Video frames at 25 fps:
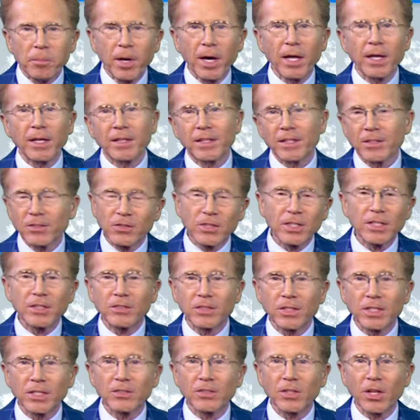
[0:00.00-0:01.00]
but the
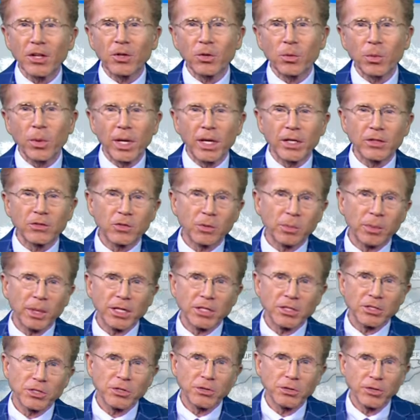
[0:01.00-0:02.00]
season is underway, so
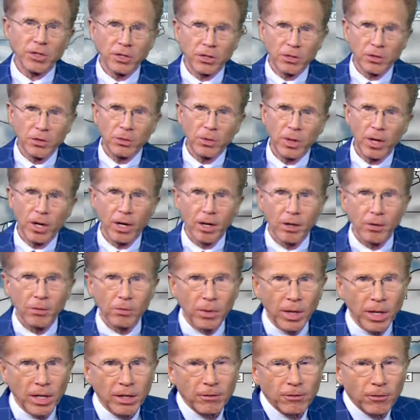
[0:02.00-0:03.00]
make sure that you are
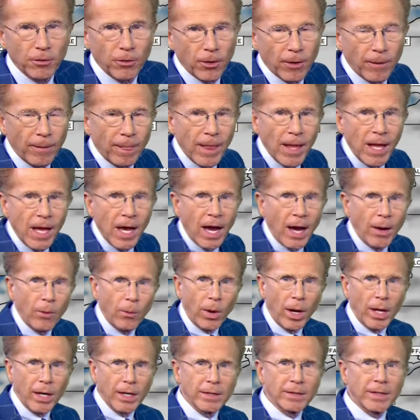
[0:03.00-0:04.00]
ready for it. I
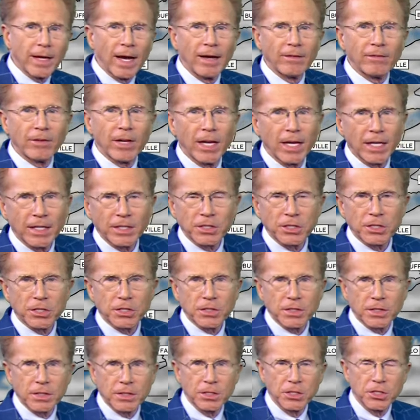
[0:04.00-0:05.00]
want to dive ahead and
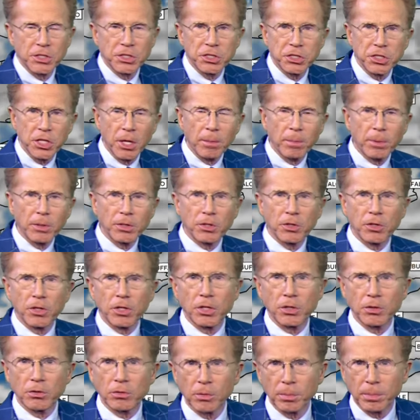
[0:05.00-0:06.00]
just jump into the
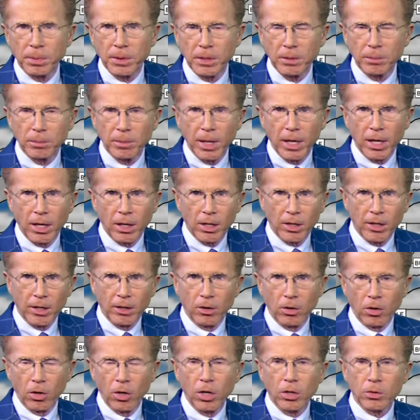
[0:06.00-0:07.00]
European model,
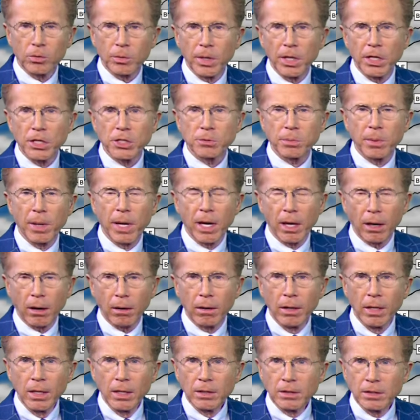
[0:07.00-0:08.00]
that long-range
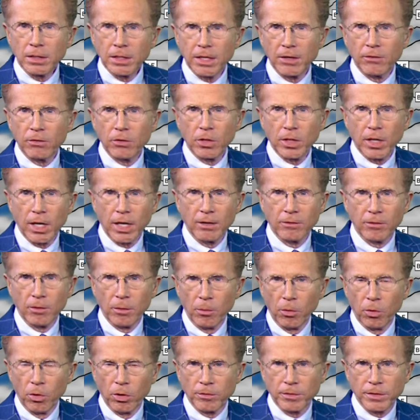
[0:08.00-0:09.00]
model, to give you kind of a
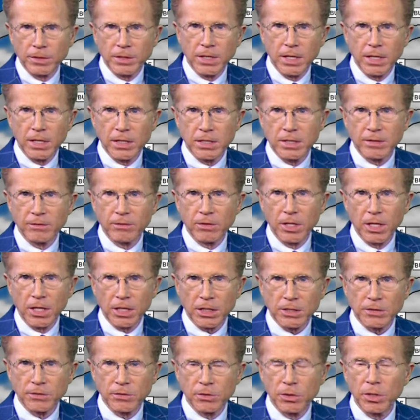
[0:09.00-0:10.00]
more of a taste of the
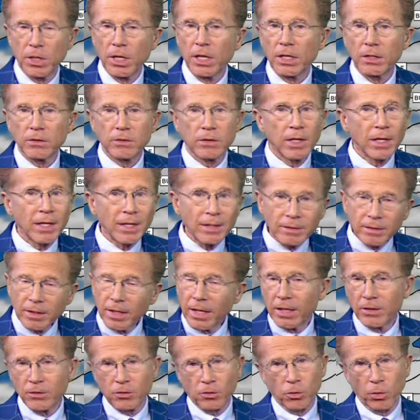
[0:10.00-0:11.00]
next few days.
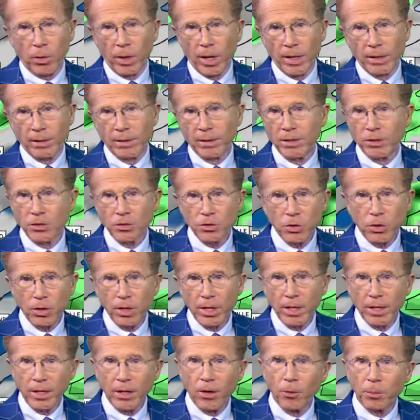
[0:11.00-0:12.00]
Today's great. Enjoy
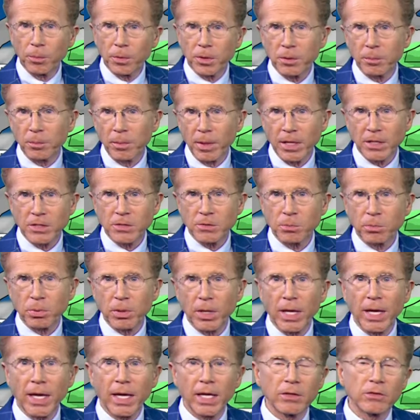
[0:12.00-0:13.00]
it. Hope you can make some
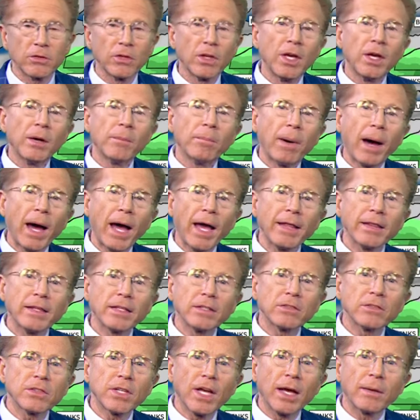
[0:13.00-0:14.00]
plans. By
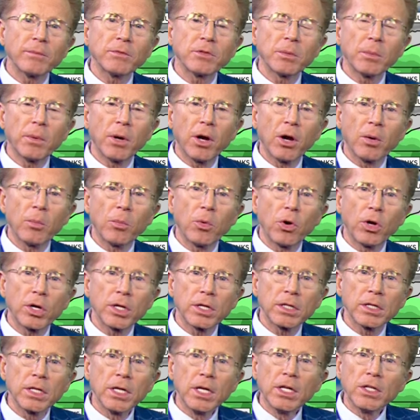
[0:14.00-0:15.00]
this time tomorrow
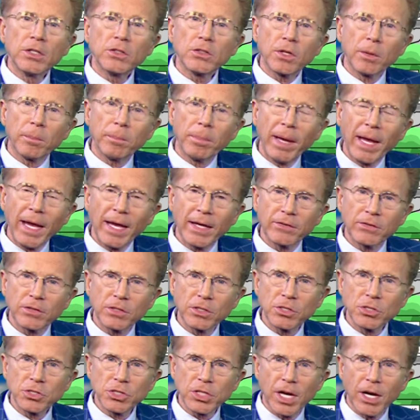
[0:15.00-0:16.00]
morning, some
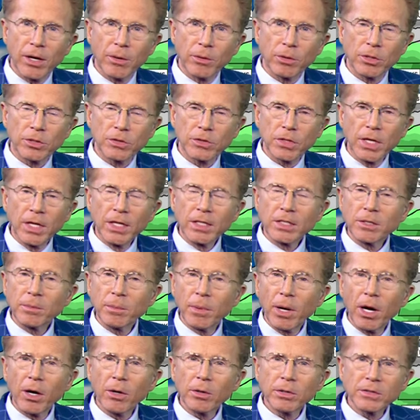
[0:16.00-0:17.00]
passing showers.
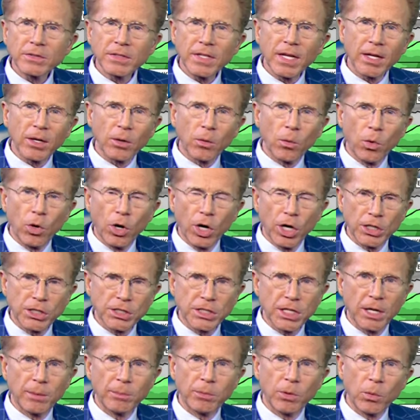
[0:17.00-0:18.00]
Tomorrow is not a
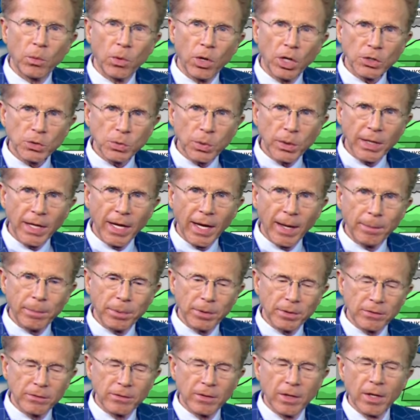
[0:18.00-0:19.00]
washout, but watch what
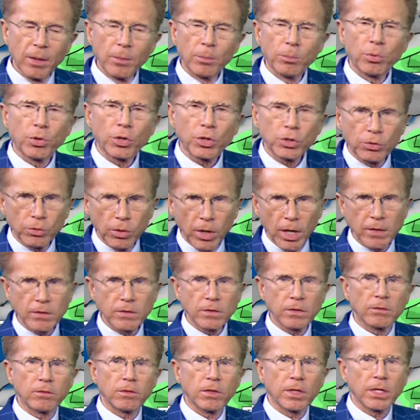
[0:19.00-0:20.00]
happens
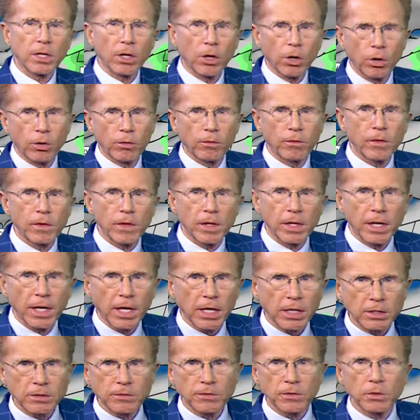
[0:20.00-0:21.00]
progressively over the
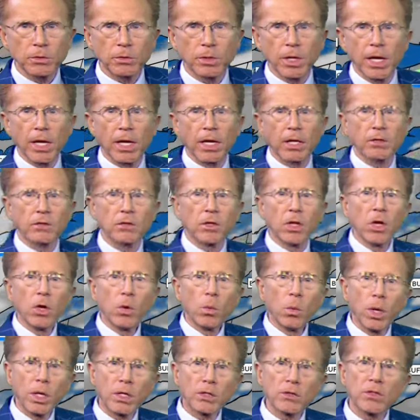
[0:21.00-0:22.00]
next few days.
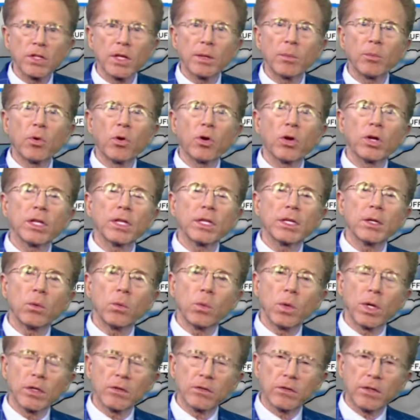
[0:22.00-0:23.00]
Wednesday morning,
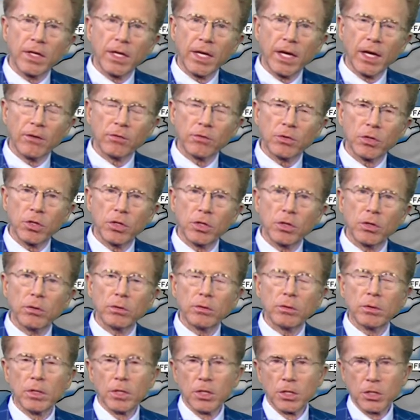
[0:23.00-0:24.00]
Wednesday
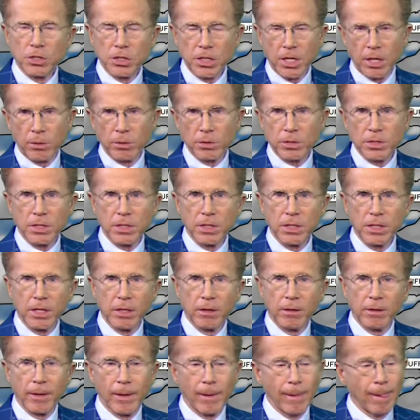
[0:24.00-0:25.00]
afternoon. Showers in the
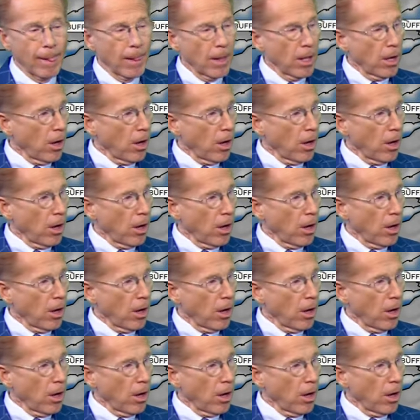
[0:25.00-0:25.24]
area.